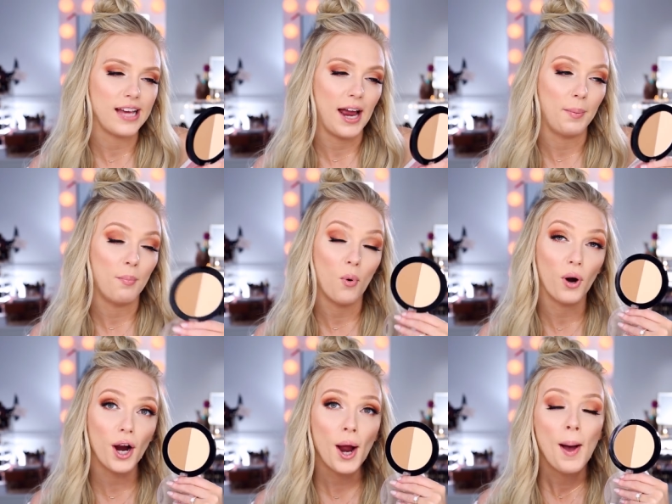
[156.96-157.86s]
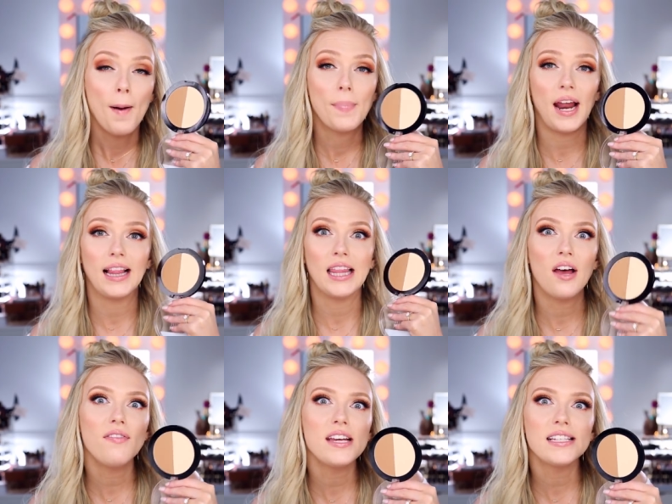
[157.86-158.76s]
side more. But I
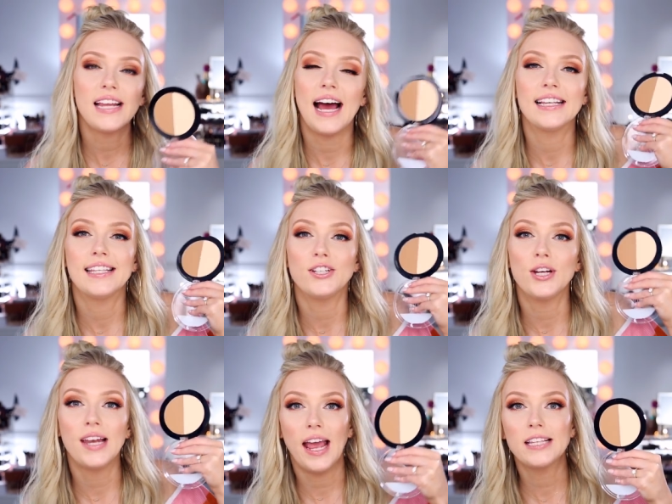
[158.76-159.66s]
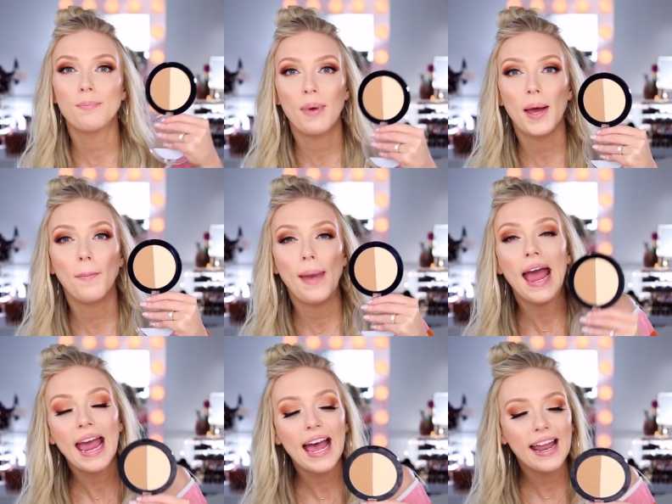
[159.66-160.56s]
love this. It has such a nice big
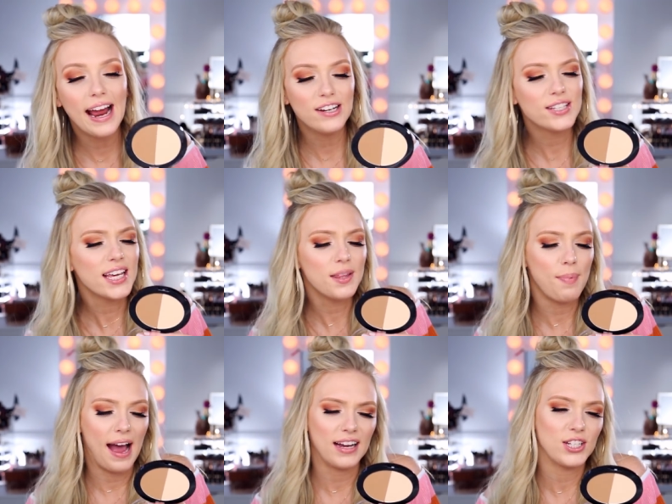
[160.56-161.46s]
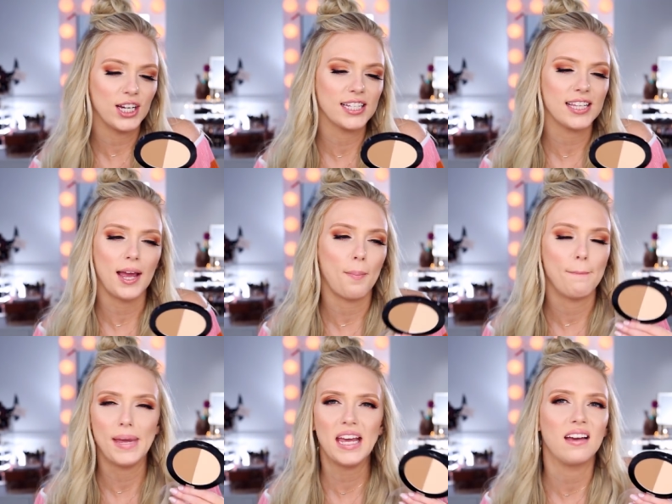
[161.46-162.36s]
pan. I just like the packaging. It's like
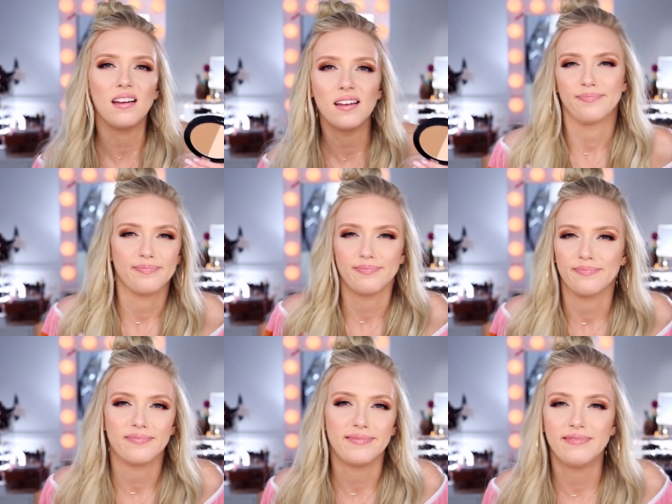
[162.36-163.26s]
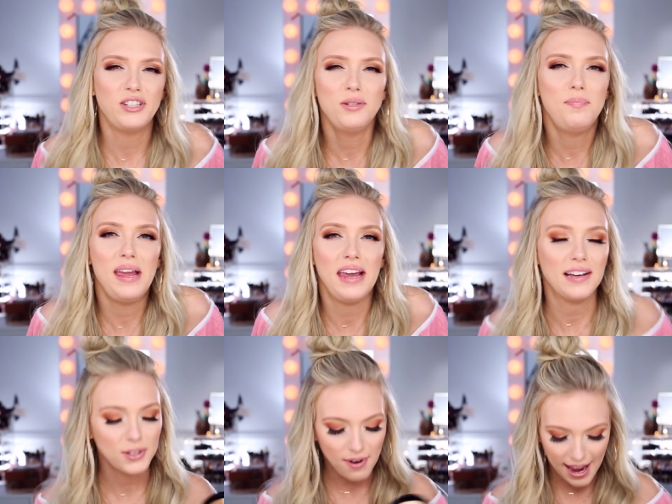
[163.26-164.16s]
big. It's just
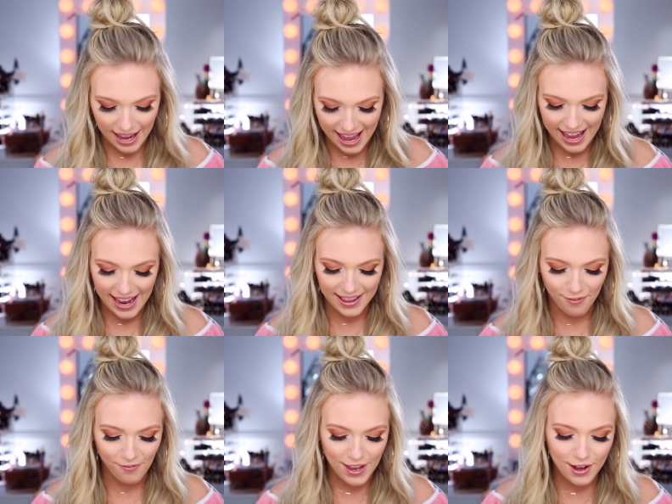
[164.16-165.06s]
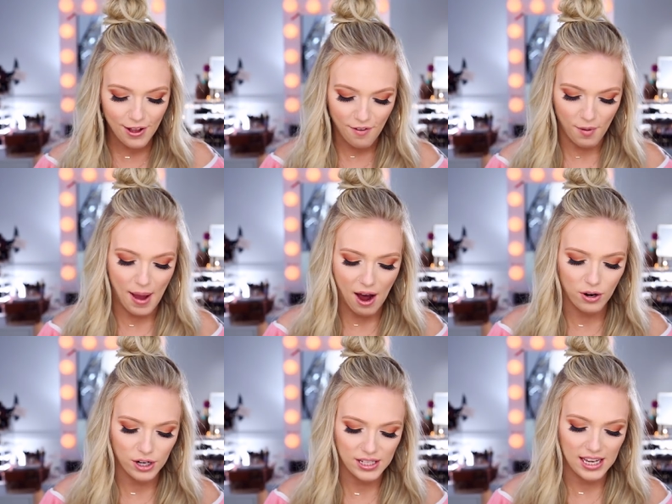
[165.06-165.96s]
big. It's great. And the feel of the
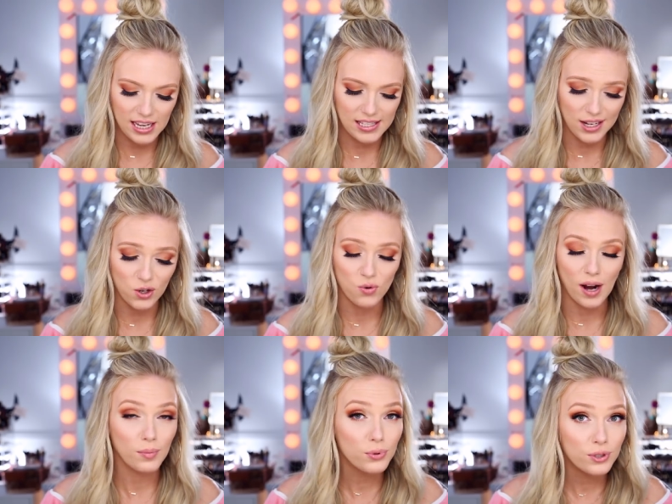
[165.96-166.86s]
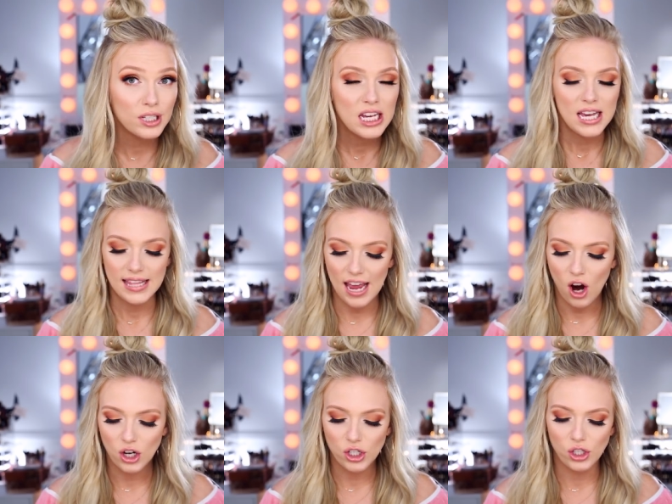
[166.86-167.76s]
powders is incredible. They
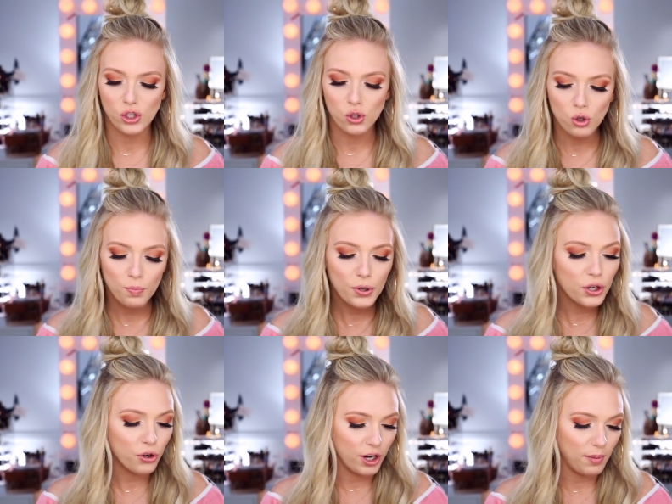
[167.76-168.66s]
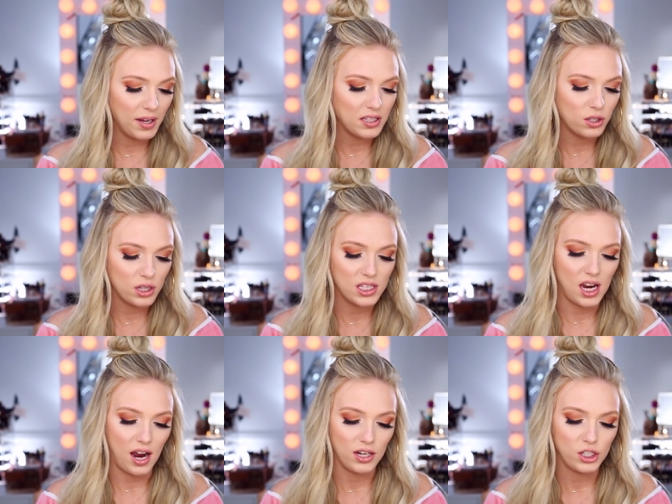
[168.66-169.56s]
are just super creamy to the
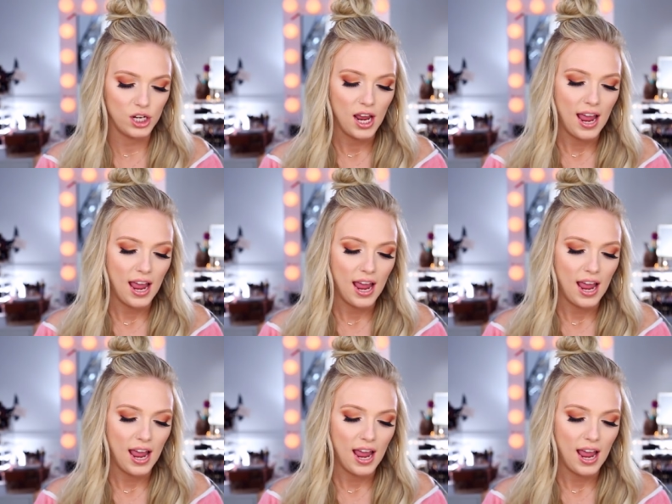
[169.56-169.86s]
touch.